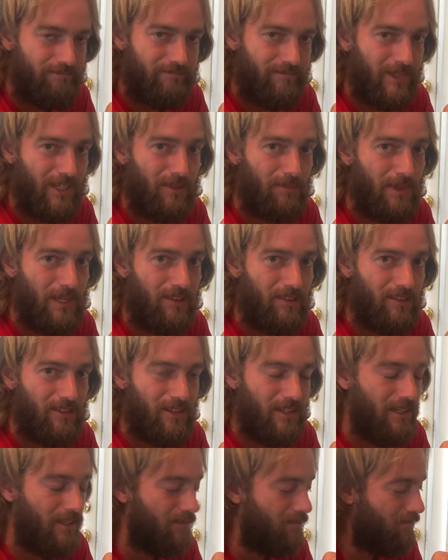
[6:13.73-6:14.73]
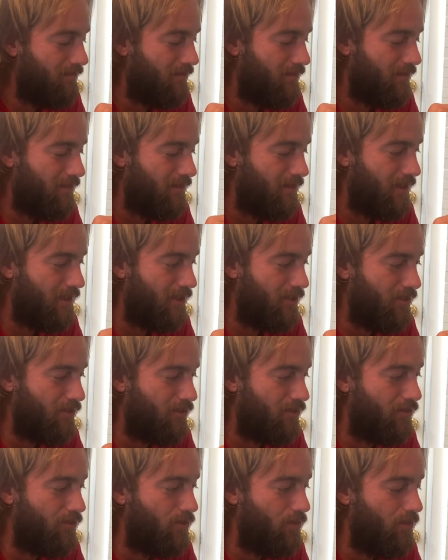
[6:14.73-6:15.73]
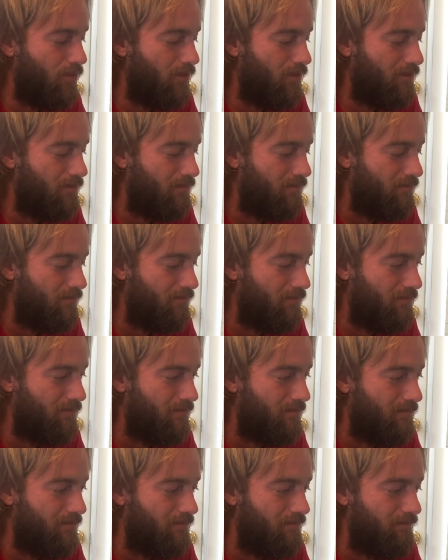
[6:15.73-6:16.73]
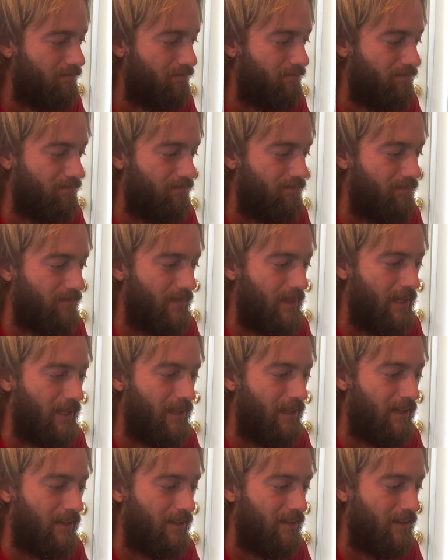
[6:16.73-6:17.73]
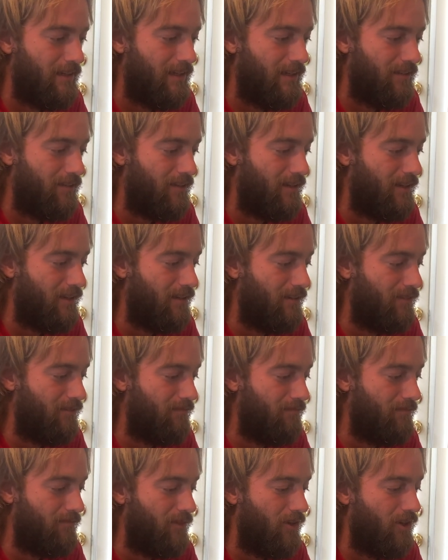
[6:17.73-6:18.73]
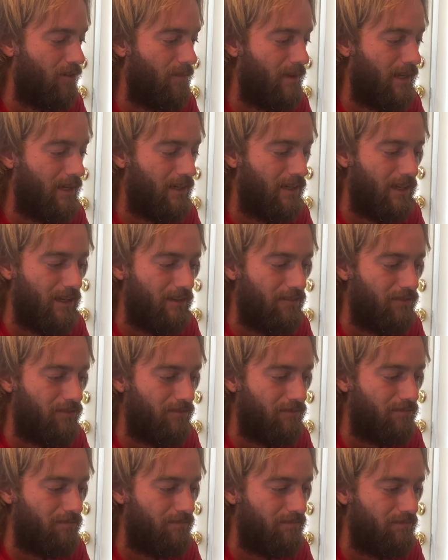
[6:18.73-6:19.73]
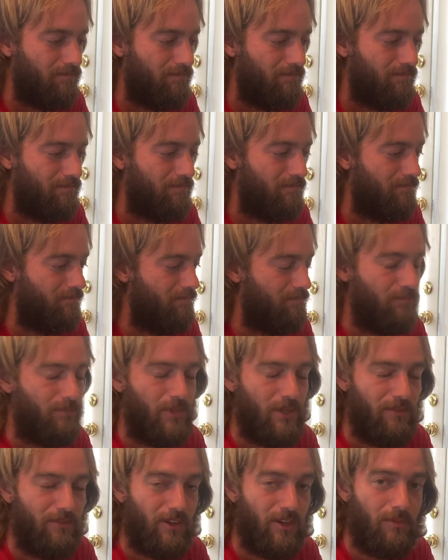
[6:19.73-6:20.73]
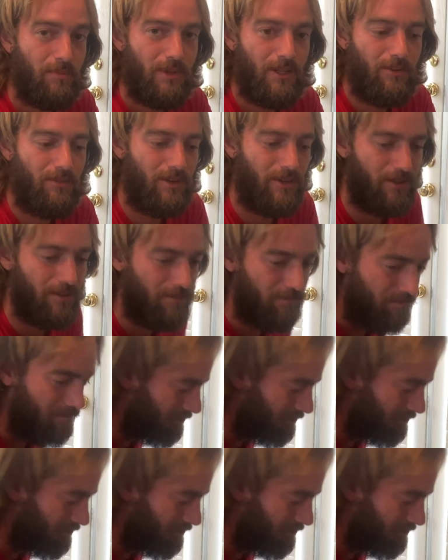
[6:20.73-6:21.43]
That's basically it. It looks cool, and it's an automatic knife. Pretty fun to play with.